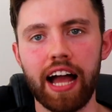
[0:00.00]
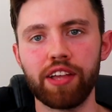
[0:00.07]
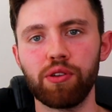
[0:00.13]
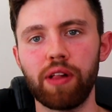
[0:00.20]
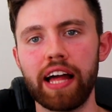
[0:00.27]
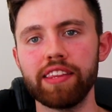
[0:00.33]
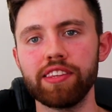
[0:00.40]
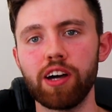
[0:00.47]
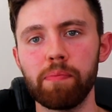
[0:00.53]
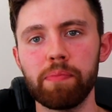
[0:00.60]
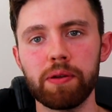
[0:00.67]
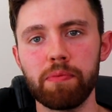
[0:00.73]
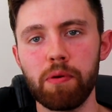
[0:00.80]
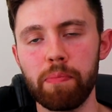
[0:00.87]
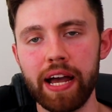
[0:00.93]
and you'll end up
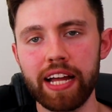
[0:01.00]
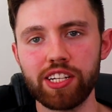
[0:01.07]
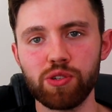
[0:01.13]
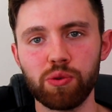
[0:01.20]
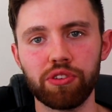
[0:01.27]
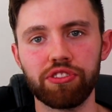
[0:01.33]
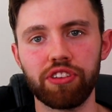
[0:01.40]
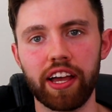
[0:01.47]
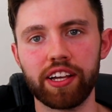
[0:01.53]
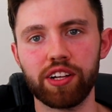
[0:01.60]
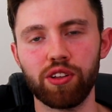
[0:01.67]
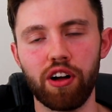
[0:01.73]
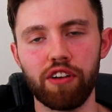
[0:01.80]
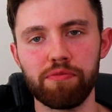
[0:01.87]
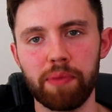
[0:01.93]
in a perpetual
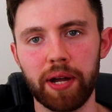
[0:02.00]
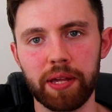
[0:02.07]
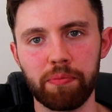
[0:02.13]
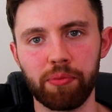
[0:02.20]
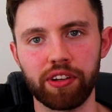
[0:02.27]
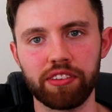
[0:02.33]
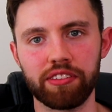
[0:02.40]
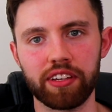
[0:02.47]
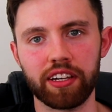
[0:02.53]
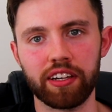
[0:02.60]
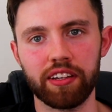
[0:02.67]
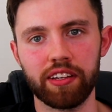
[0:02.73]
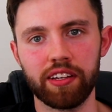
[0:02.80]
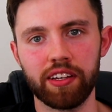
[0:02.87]
cycle of money printing.